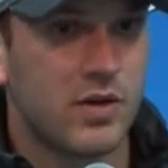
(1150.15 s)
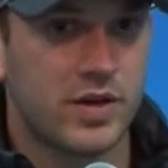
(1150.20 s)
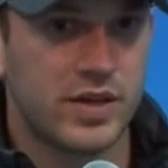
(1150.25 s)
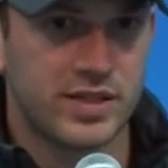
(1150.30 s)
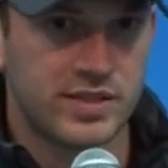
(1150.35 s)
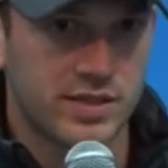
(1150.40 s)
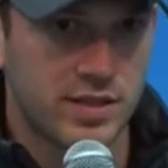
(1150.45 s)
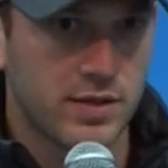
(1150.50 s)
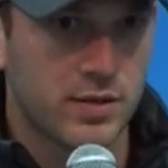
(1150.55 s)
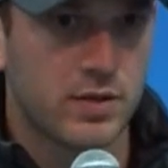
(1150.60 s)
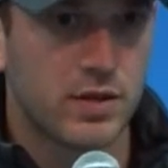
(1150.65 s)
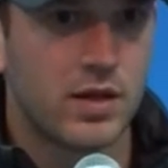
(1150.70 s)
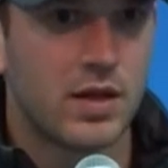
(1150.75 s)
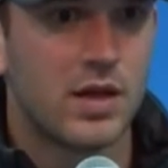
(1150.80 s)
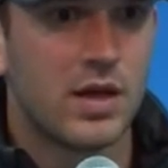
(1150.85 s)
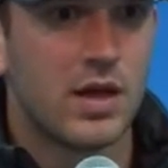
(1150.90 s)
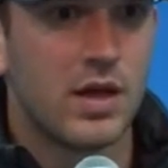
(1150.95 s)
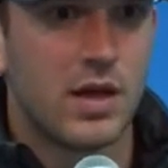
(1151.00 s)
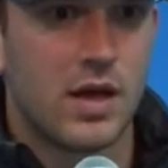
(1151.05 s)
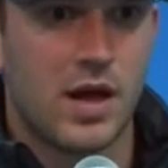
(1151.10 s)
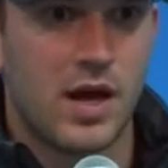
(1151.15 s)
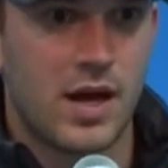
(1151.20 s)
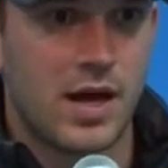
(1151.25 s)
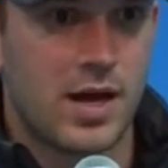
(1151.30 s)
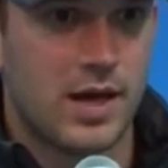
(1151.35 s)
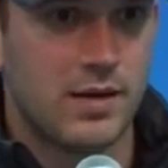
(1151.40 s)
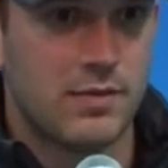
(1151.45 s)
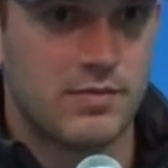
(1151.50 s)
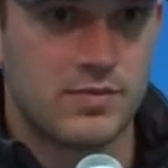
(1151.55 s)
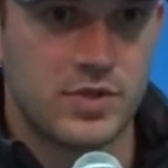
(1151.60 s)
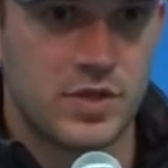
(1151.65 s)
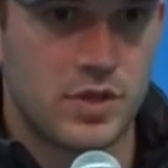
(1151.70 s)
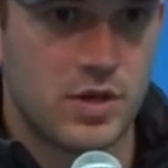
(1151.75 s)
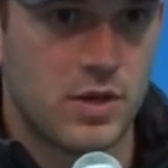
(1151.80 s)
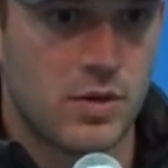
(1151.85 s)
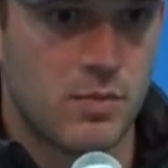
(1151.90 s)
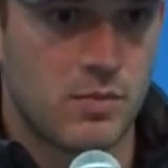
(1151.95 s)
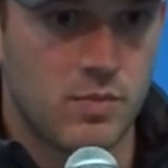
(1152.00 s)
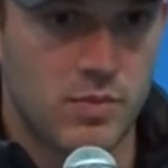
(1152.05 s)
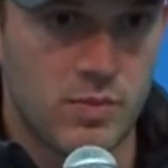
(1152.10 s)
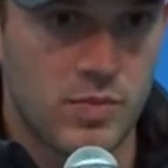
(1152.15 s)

He's still you know,